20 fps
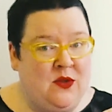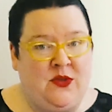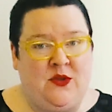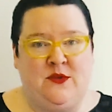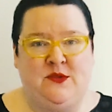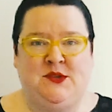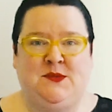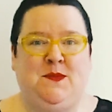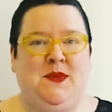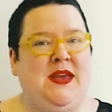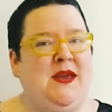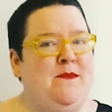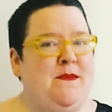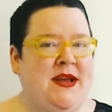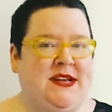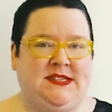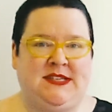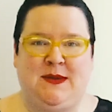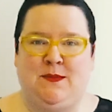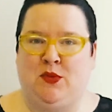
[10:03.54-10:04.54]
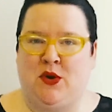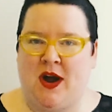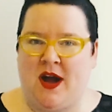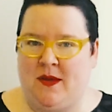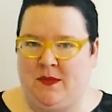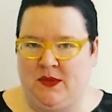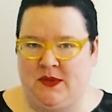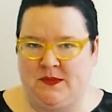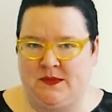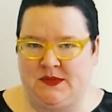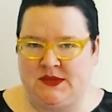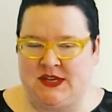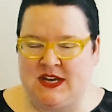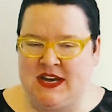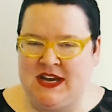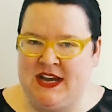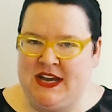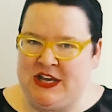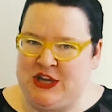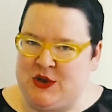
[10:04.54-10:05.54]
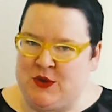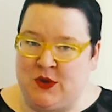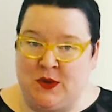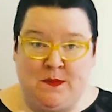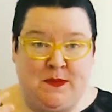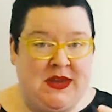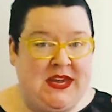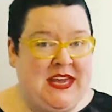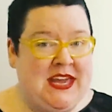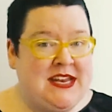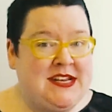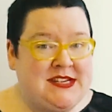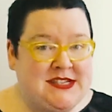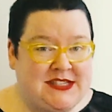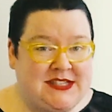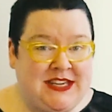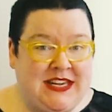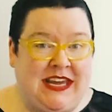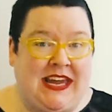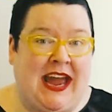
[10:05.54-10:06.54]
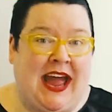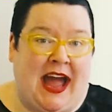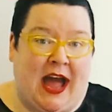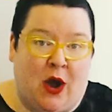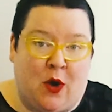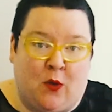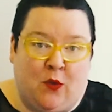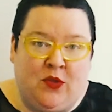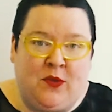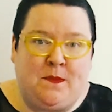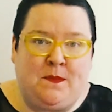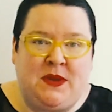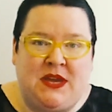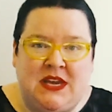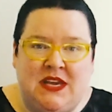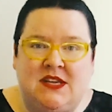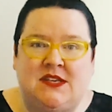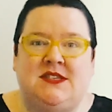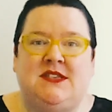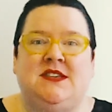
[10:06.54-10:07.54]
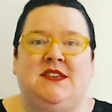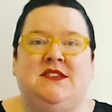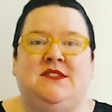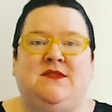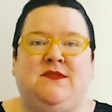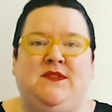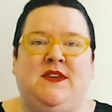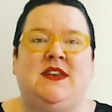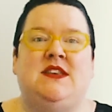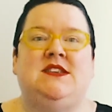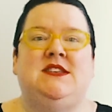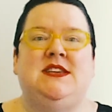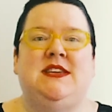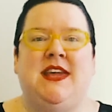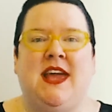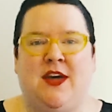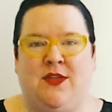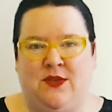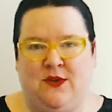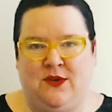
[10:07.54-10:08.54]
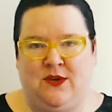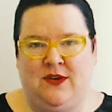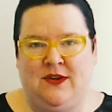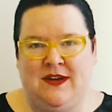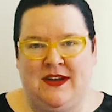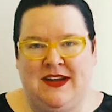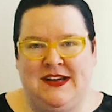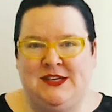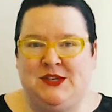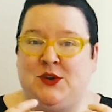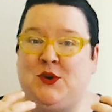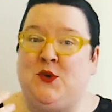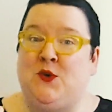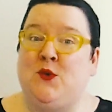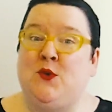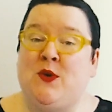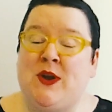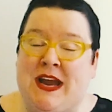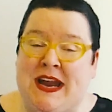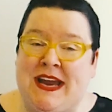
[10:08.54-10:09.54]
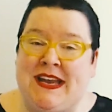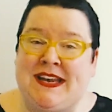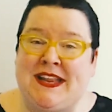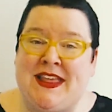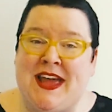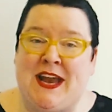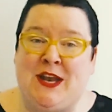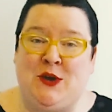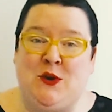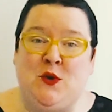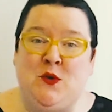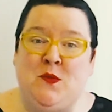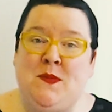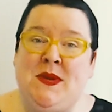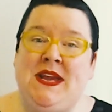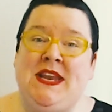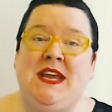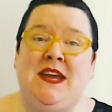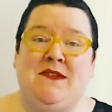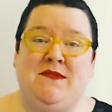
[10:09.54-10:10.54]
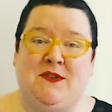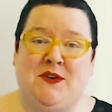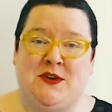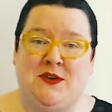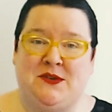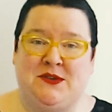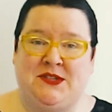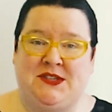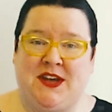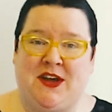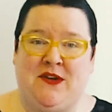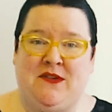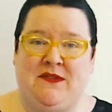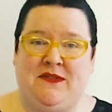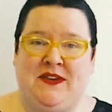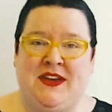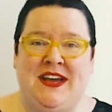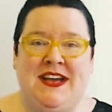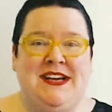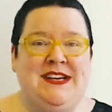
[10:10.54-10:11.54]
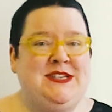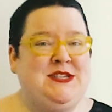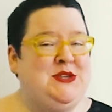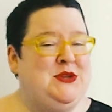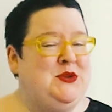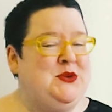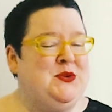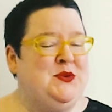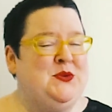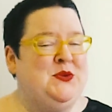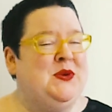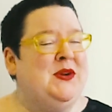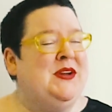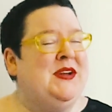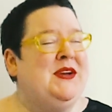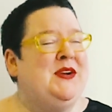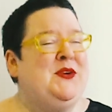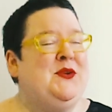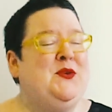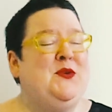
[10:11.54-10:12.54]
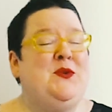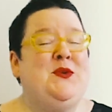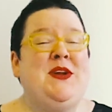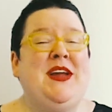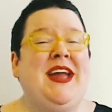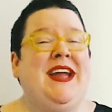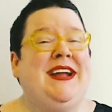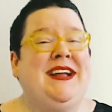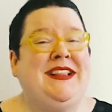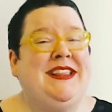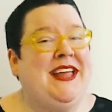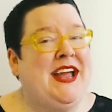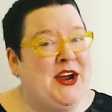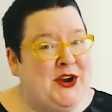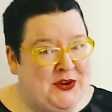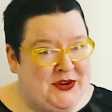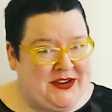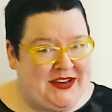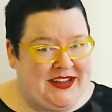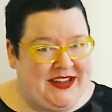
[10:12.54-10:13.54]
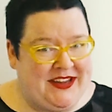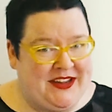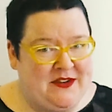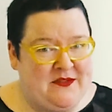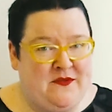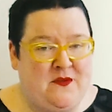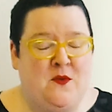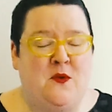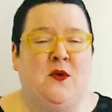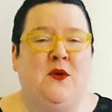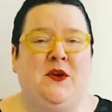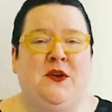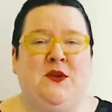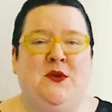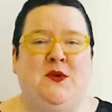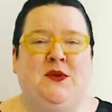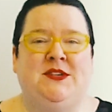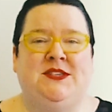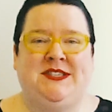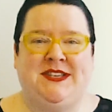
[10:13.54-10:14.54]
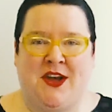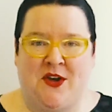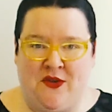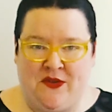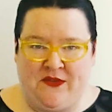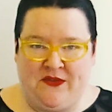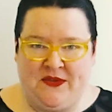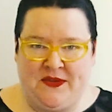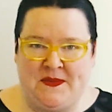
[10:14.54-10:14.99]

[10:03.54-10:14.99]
those big messy problems. You can begin to see how the pieces fit together to create that new meaning for yourself, to create clarity for yourself.